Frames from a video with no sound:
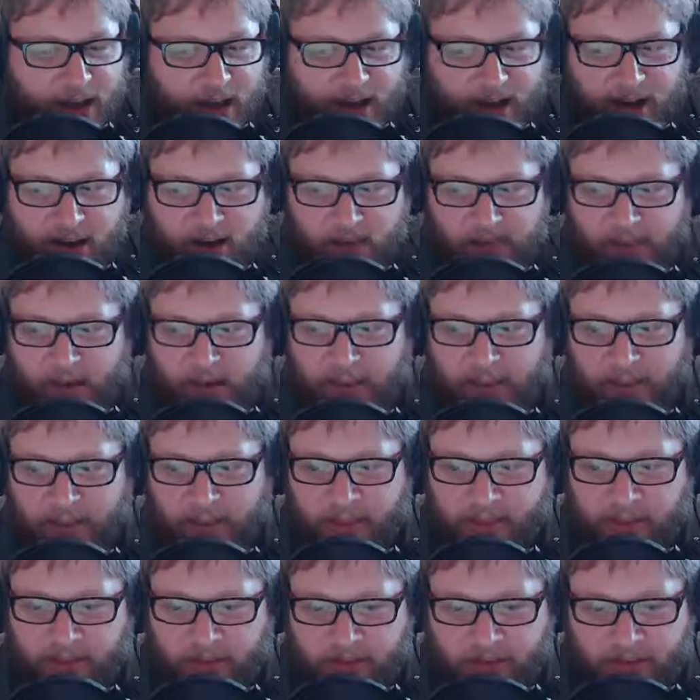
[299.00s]
come on
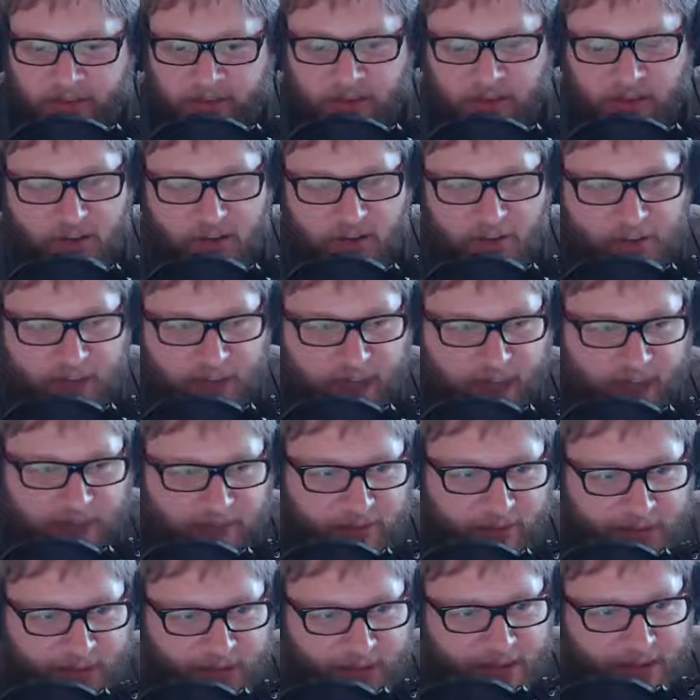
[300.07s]
like cooking shows when they have
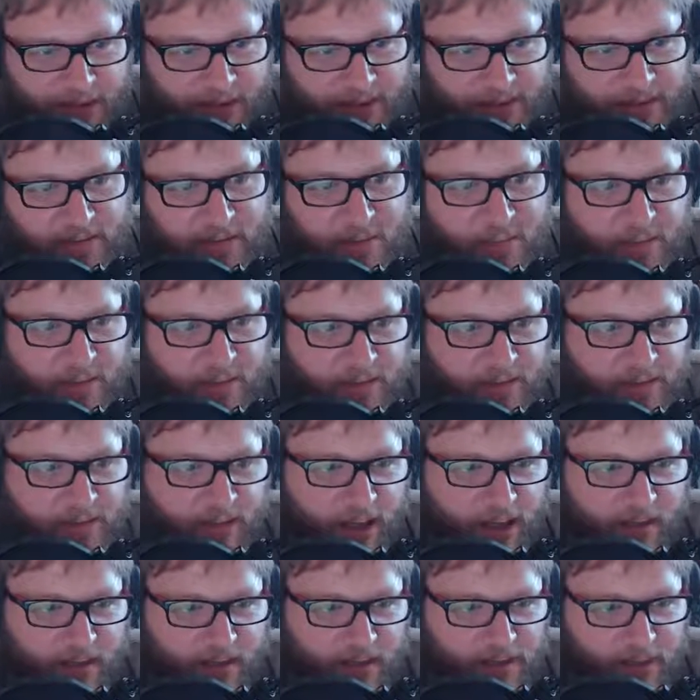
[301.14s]
like a speed
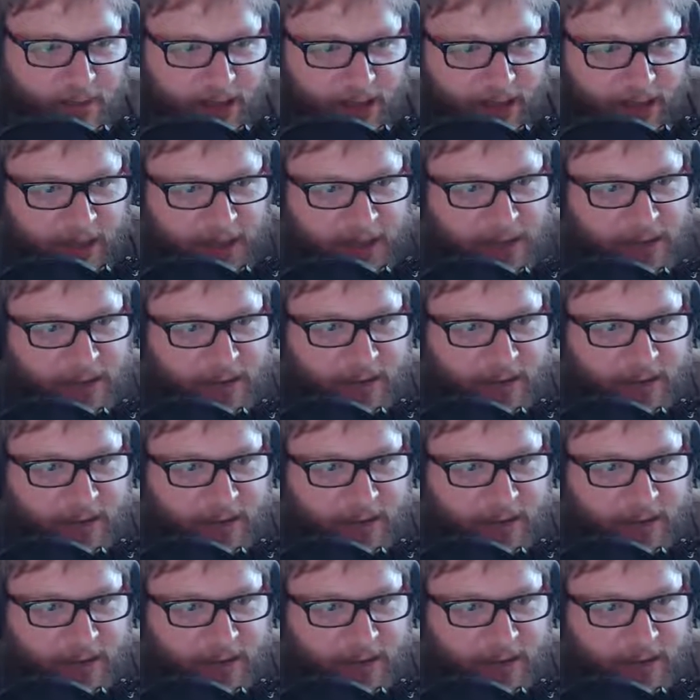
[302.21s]
sausage making